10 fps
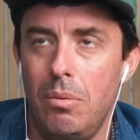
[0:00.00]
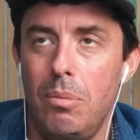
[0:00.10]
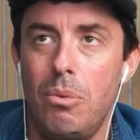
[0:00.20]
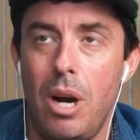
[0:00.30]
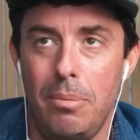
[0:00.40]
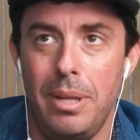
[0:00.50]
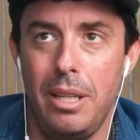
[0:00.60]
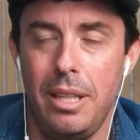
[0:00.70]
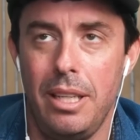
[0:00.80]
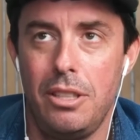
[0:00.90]
more element
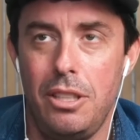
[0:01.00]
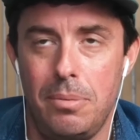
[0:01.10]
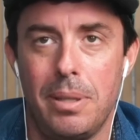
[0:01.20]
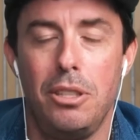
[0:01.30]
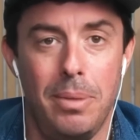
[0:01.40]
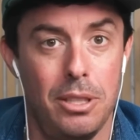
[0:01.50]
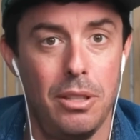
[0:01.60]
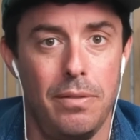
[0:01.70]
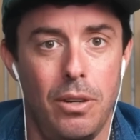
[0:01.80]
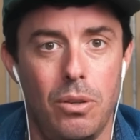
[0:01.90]
on this, just because you mentioned
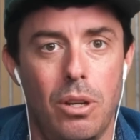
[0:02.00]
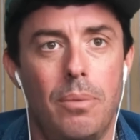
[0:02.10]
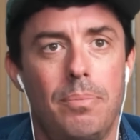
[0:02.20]
the phone call.